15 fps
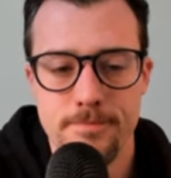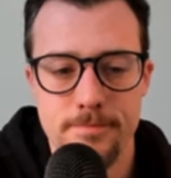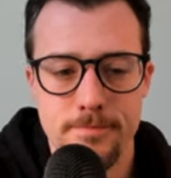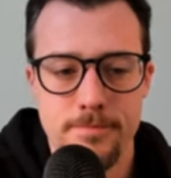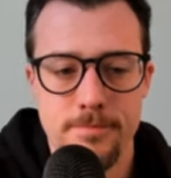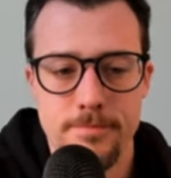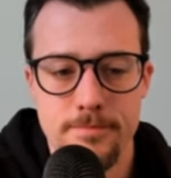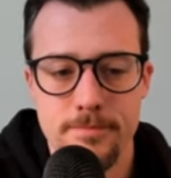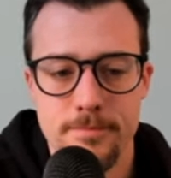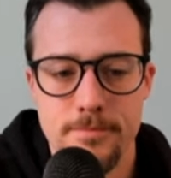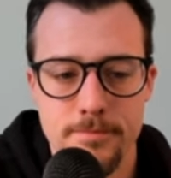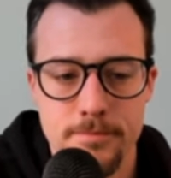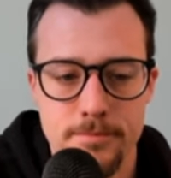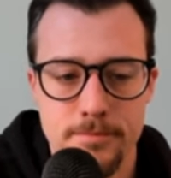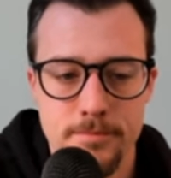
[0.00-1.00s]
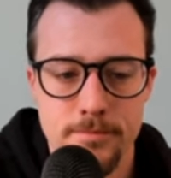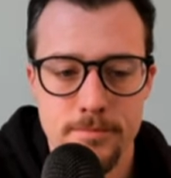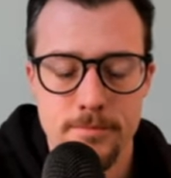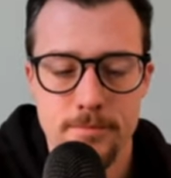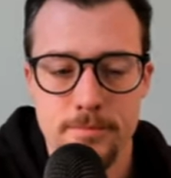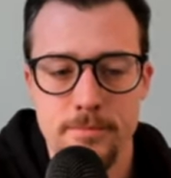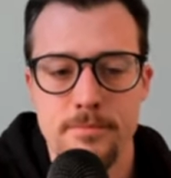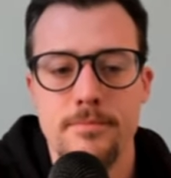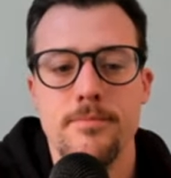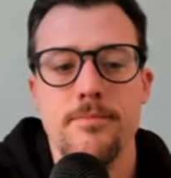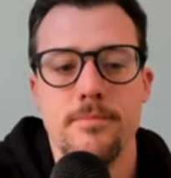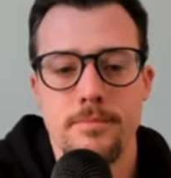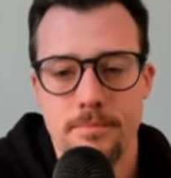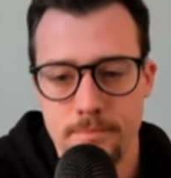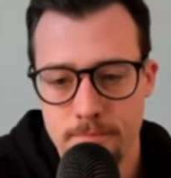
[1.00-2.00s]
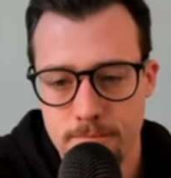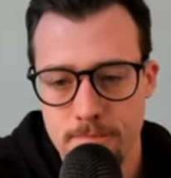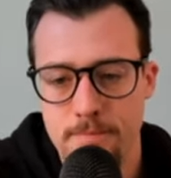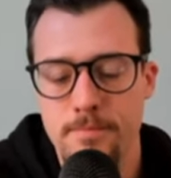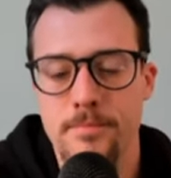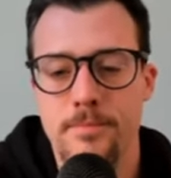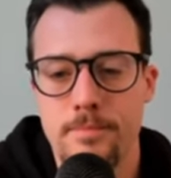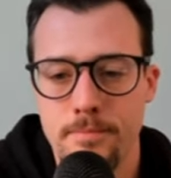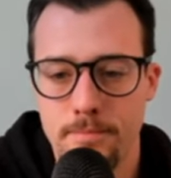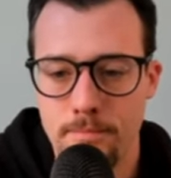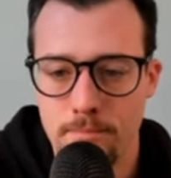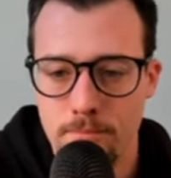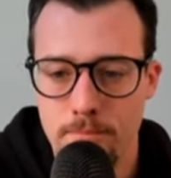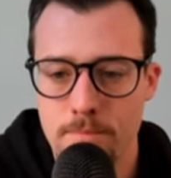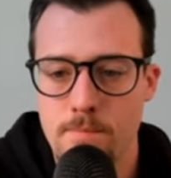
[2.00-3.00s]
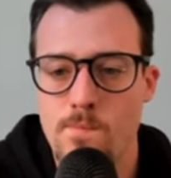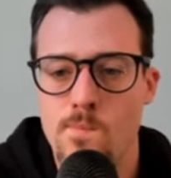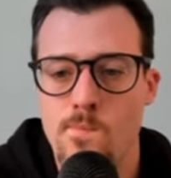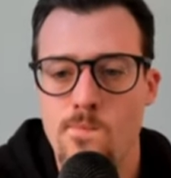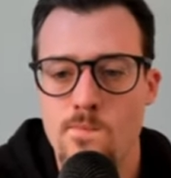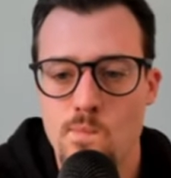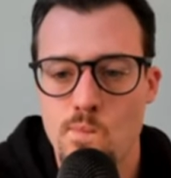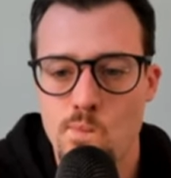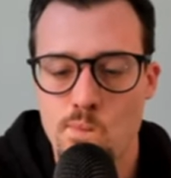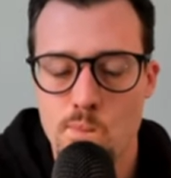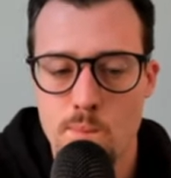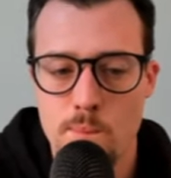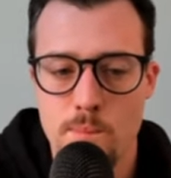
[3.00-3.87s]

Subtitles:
[no speech]